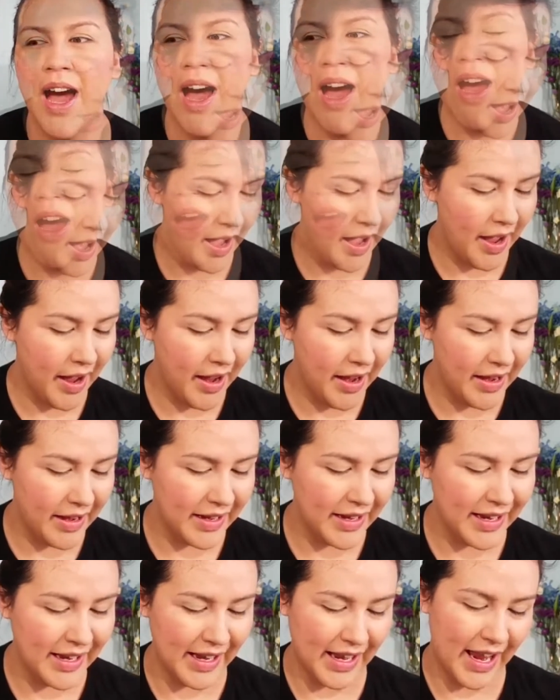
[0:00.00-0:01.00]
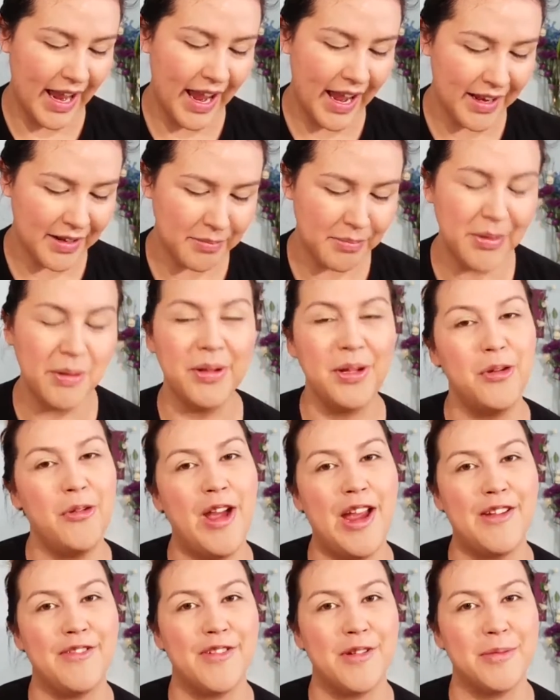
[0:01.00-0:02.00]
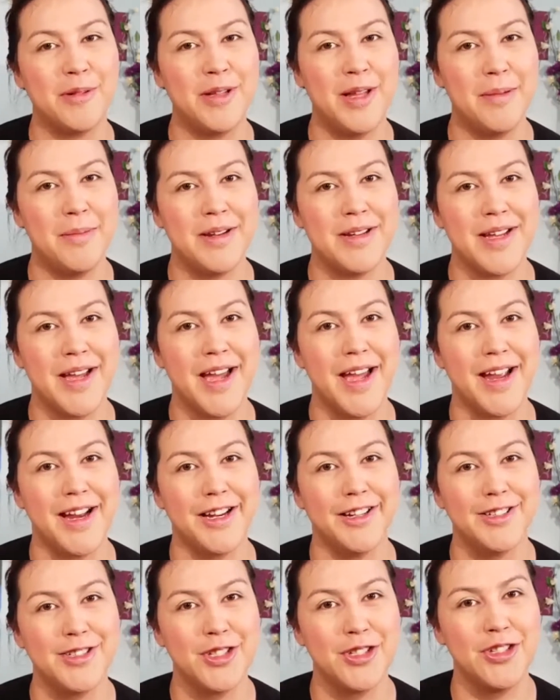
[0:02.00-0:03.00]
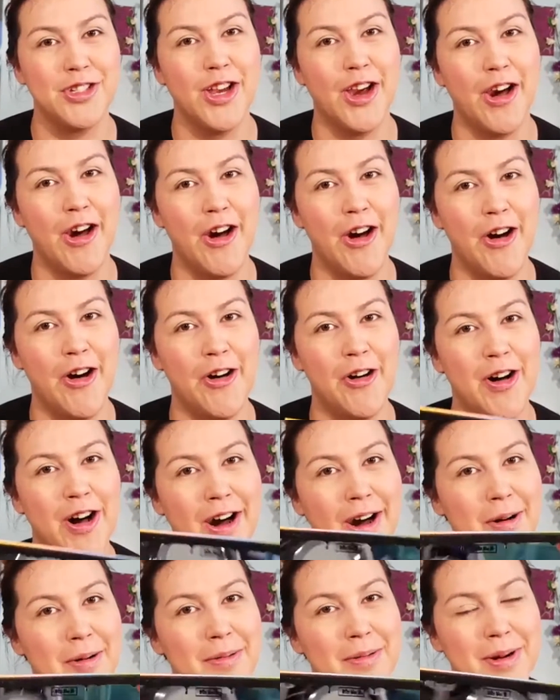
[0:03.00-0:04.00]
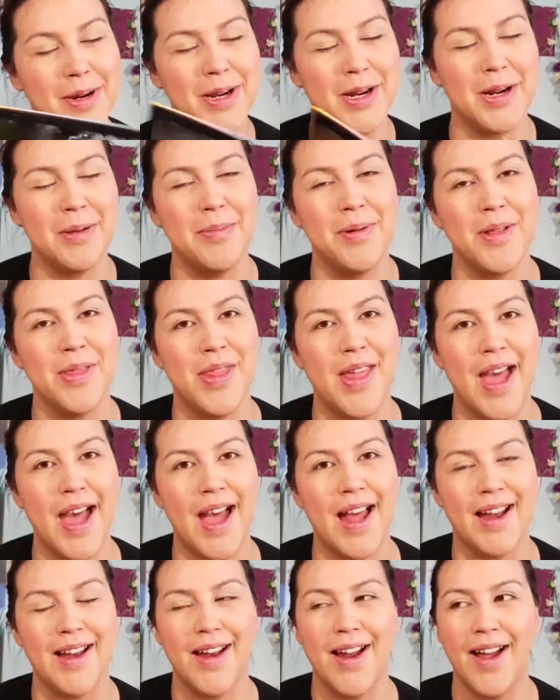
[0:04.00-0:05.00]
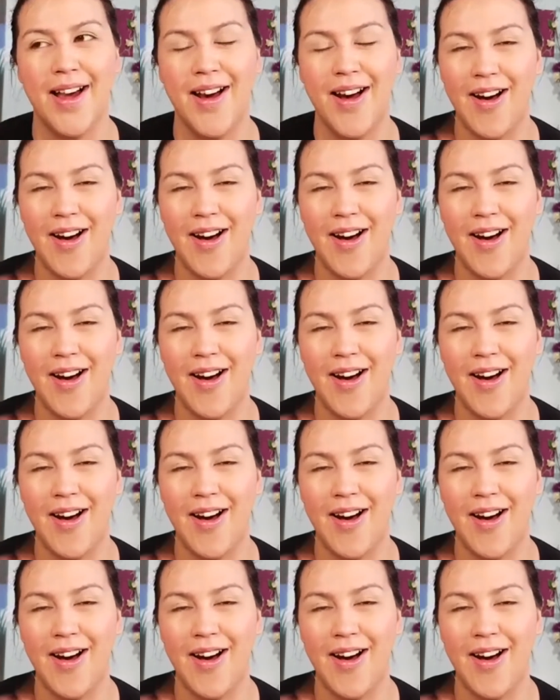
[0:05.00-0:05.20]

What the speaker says: I can't pull away from Clementine, so we're gonna put that